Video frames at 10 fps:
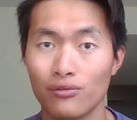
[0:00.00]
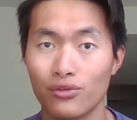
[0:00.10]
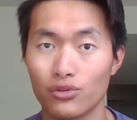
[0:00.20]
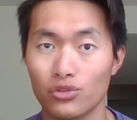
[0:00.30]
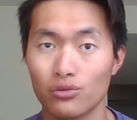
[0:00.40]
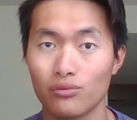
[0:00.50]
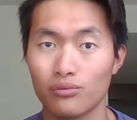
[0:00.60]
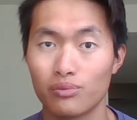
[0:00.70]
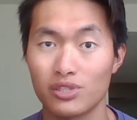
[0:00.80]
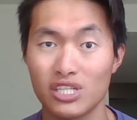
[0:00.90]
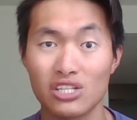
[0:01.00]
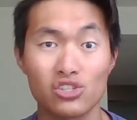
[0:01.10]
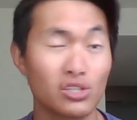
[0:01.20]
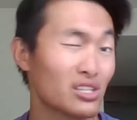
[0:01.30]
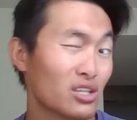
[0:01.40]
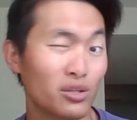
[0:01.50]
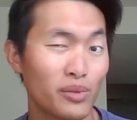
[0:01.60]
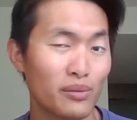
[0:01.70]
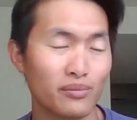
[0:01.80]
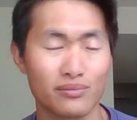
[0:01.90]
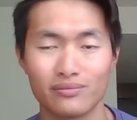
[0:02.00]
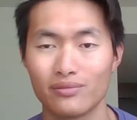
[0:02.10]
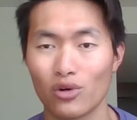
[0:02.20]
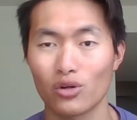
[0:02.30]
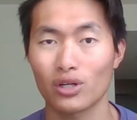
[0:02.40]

feel potentially a little bit more